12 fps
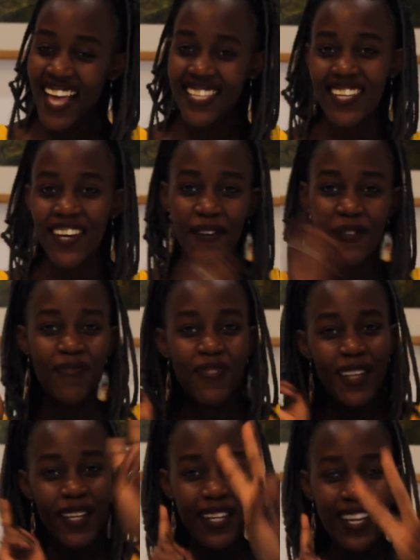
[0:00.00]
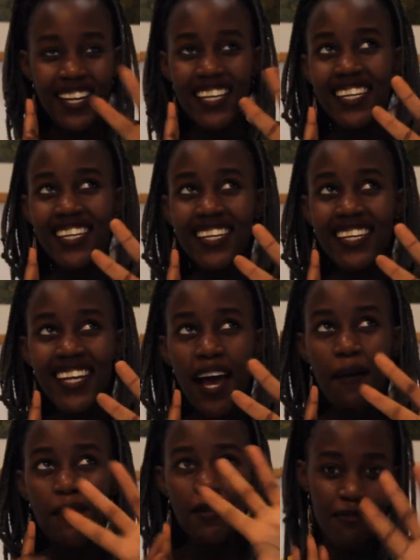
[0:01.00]
So
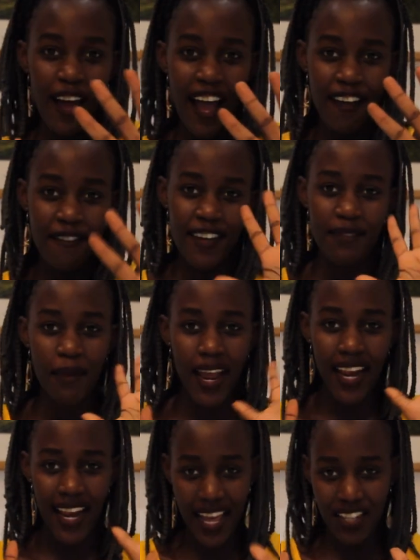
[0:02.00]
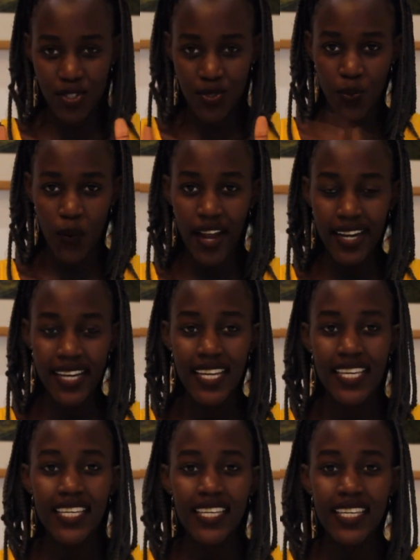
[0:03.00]
number five and my last one
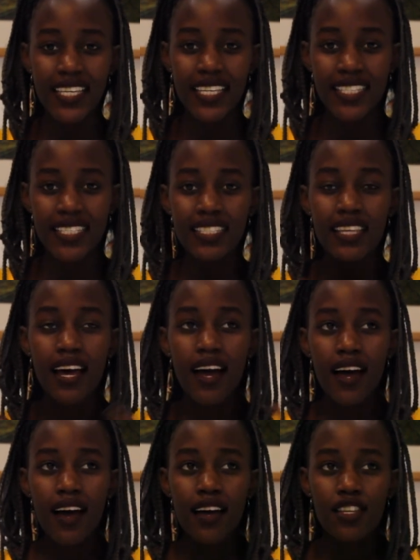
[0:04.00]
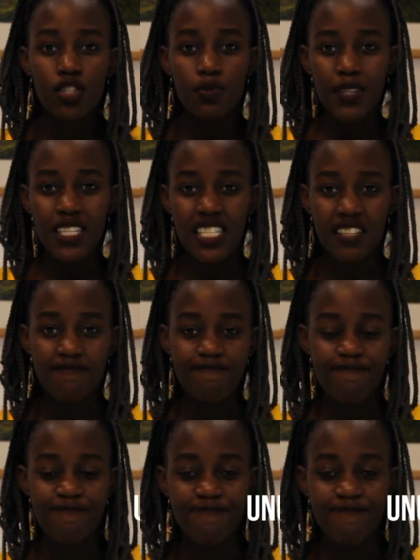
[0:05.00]
is spitting.